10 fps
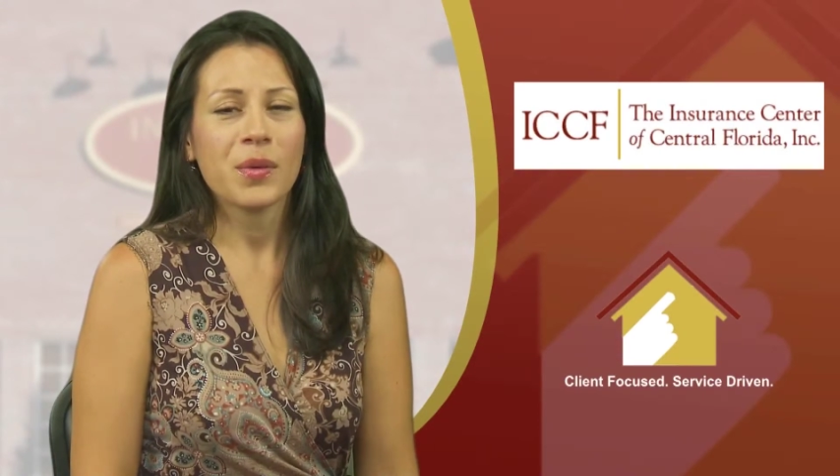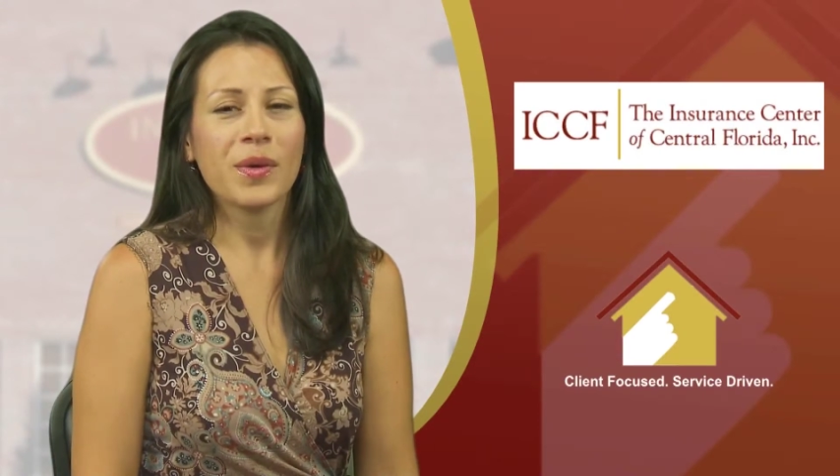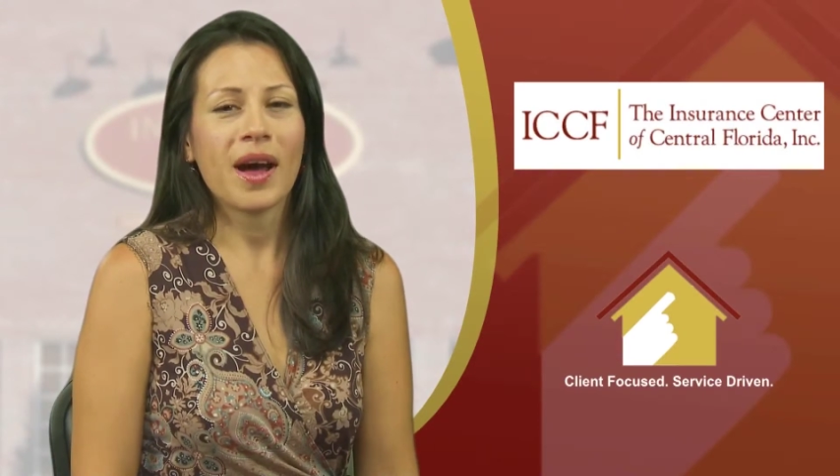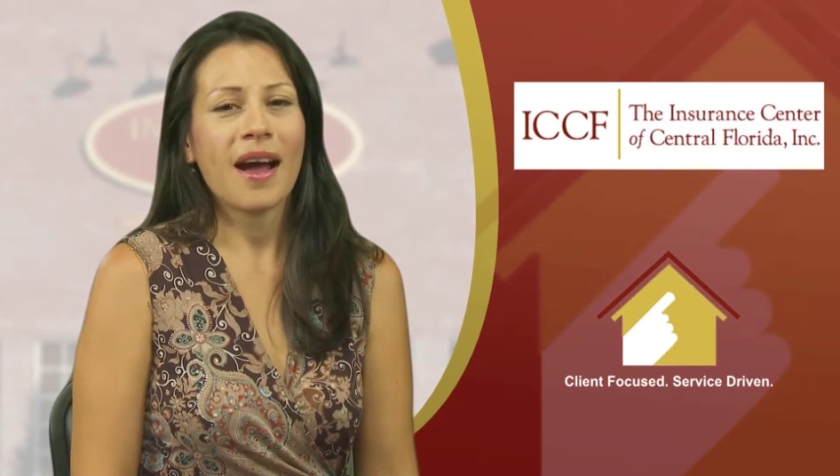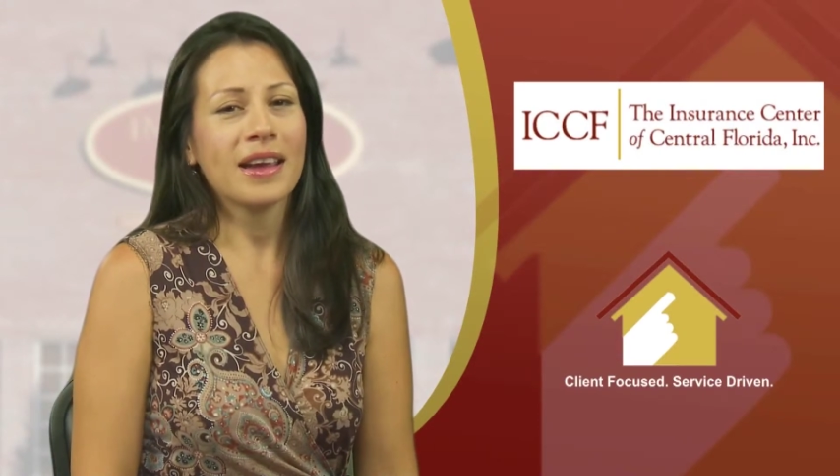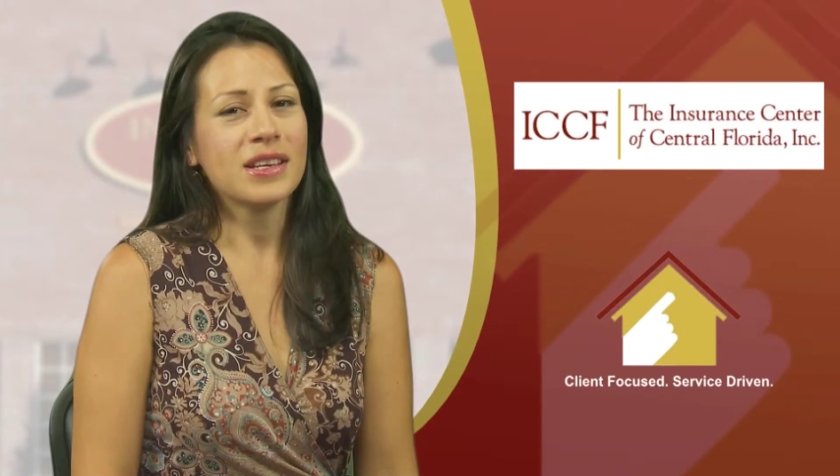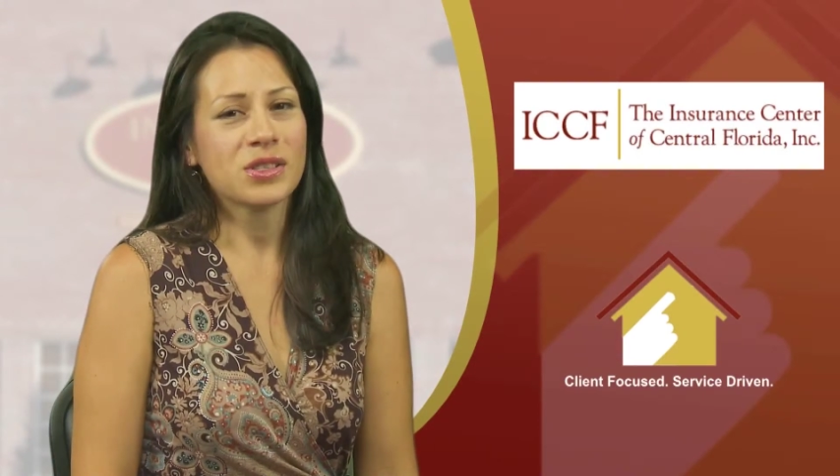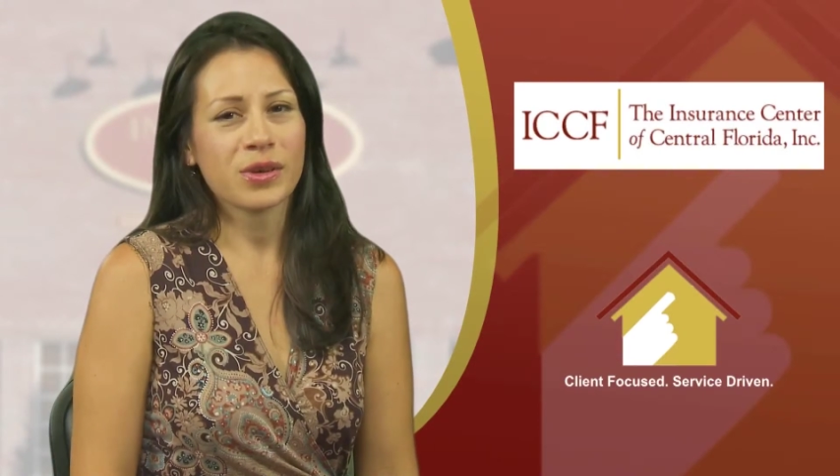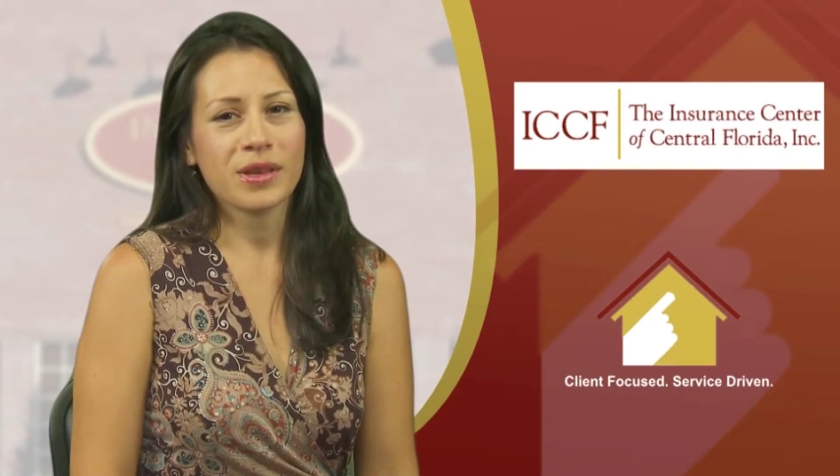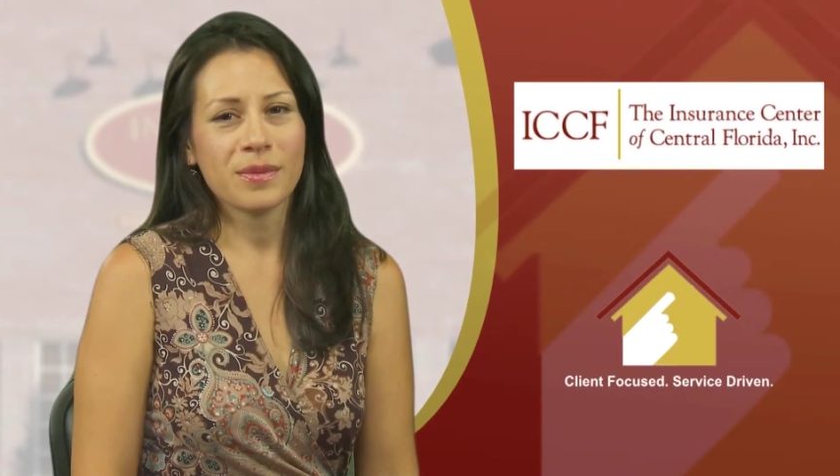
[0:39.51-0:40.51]
What I
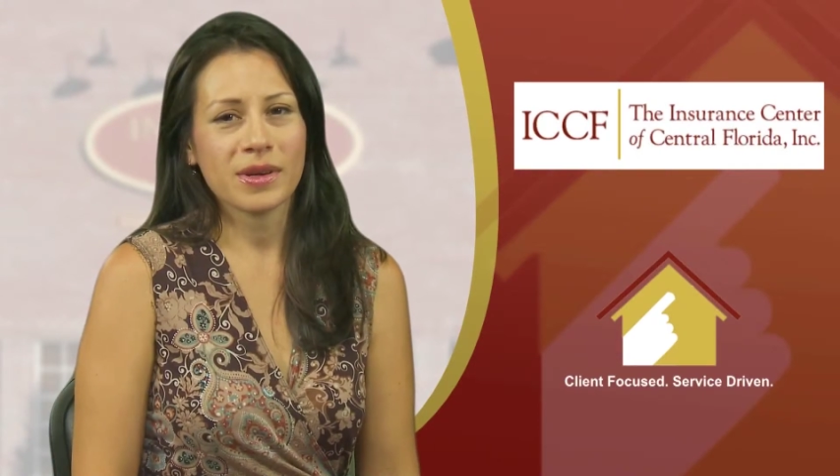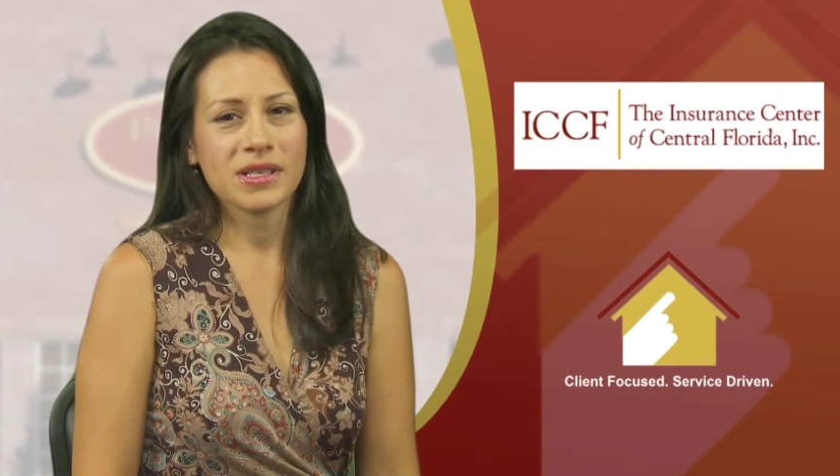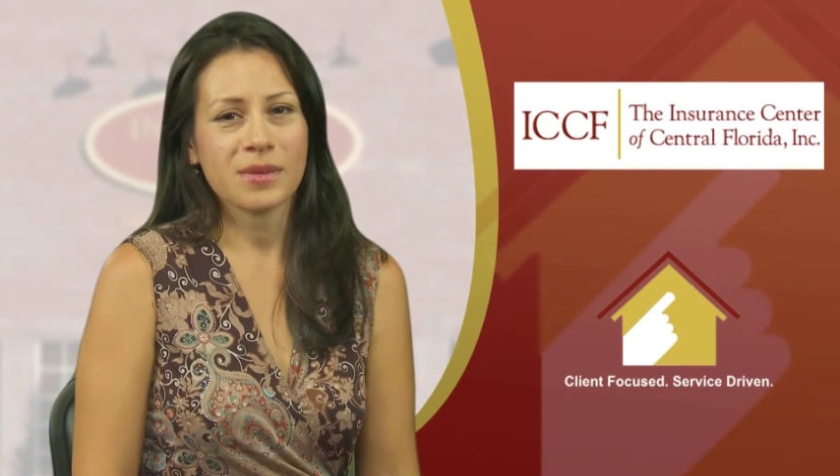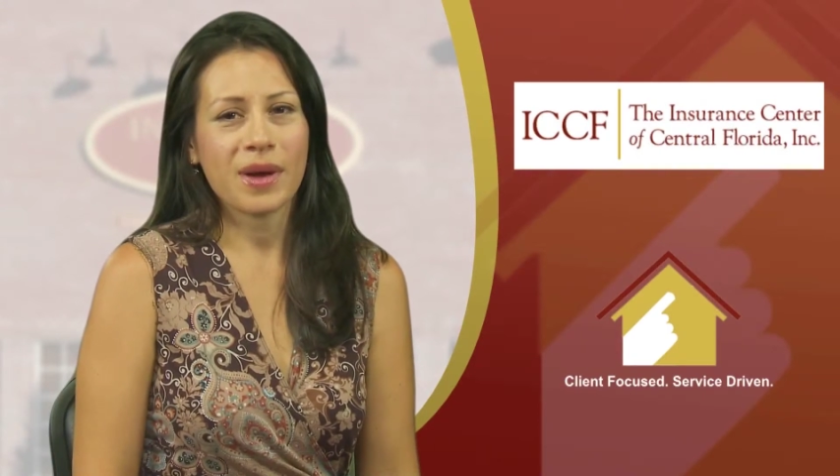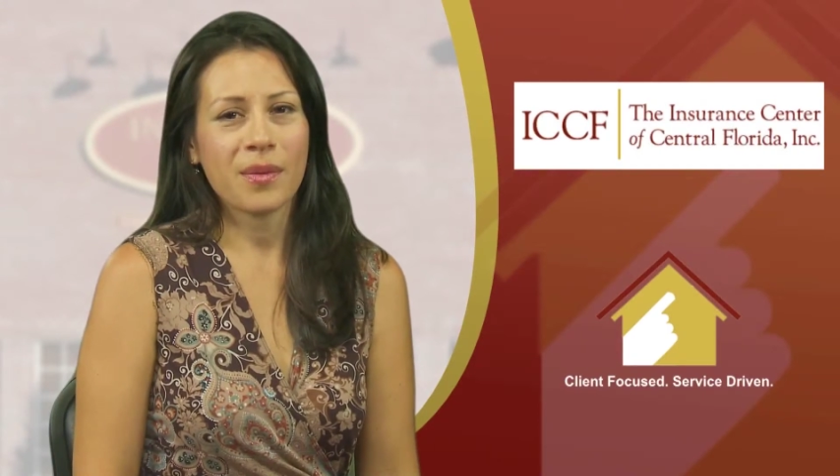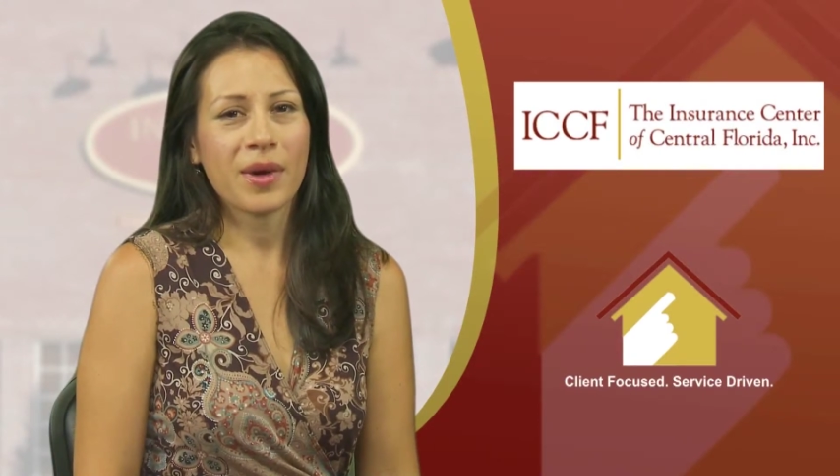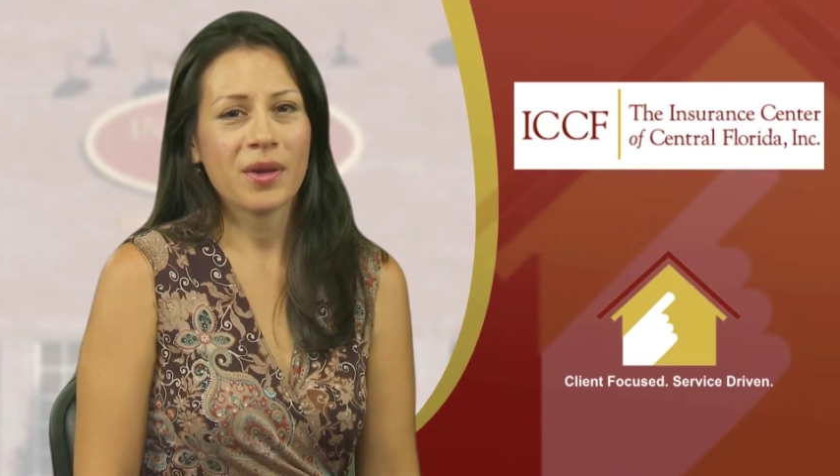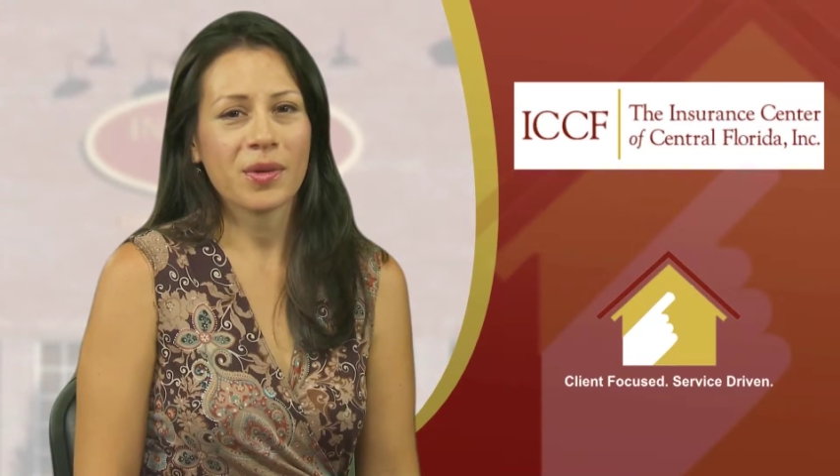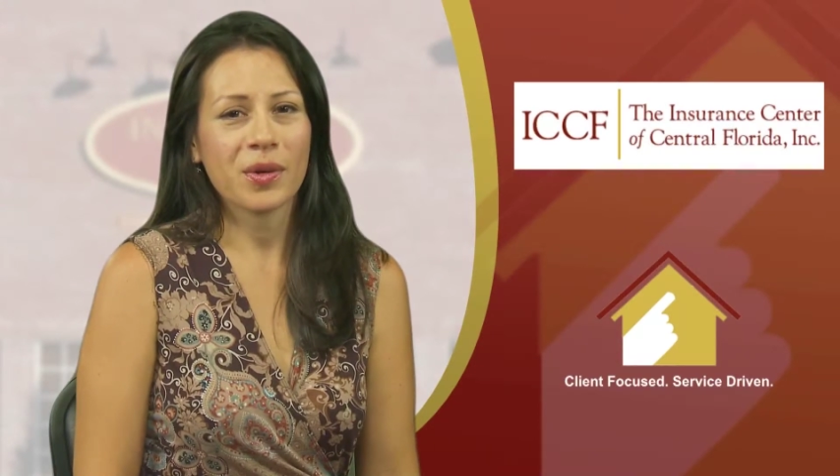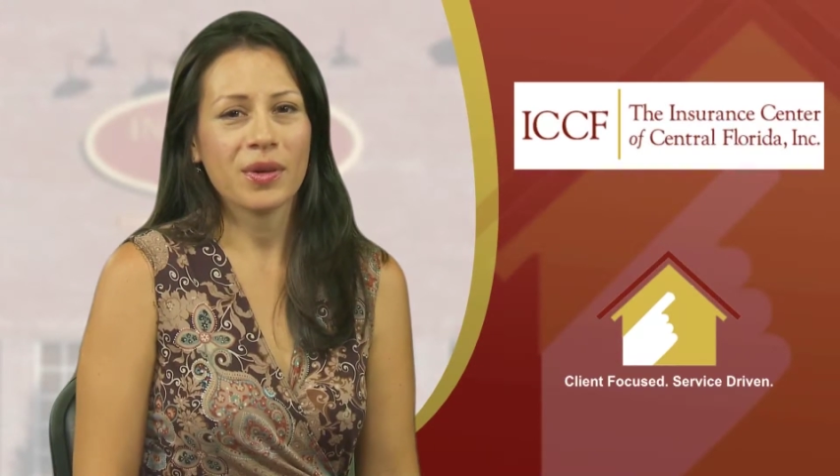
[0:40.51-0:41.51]
enjoy the most about my
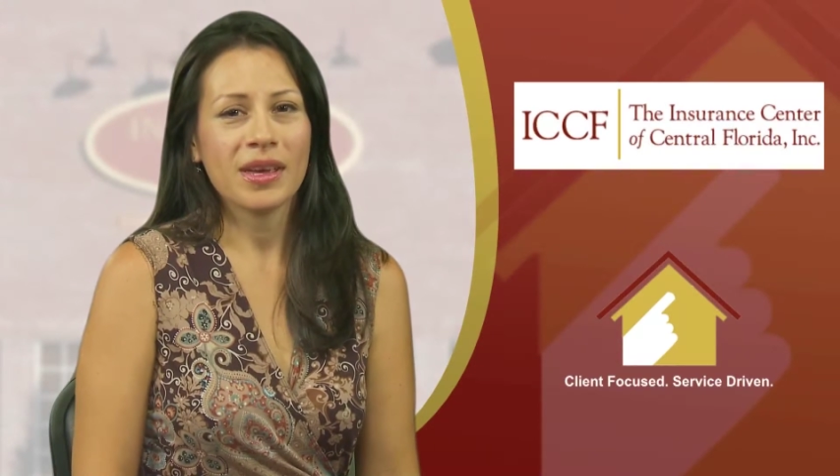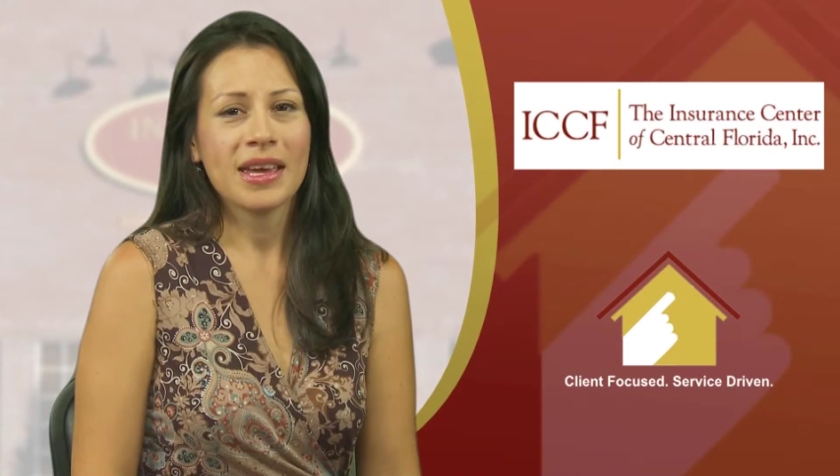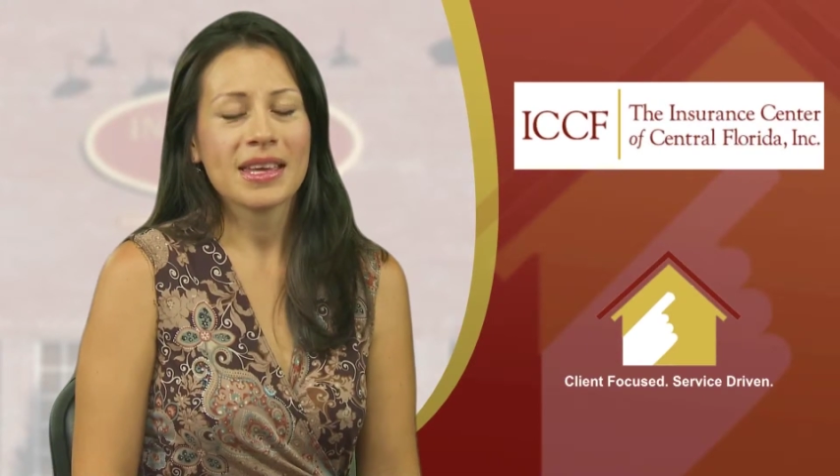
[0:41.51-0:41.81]
role